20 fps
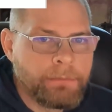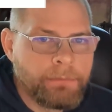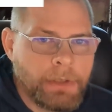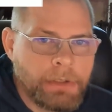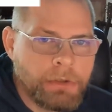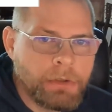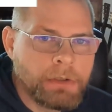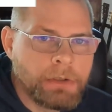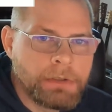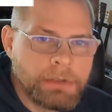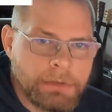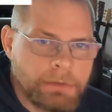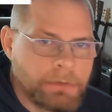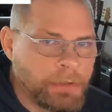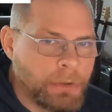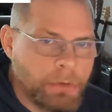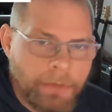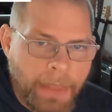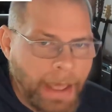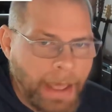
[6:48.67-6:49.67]
And you can just
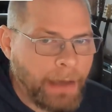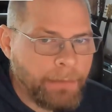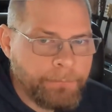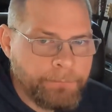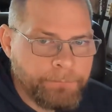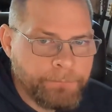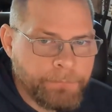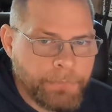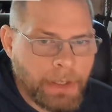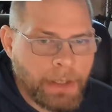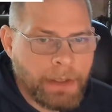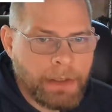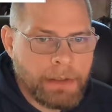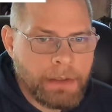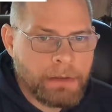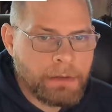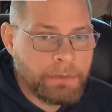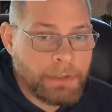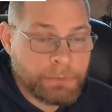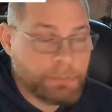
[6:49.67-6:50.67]
do that.
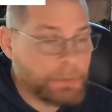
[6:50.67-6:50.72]
And that's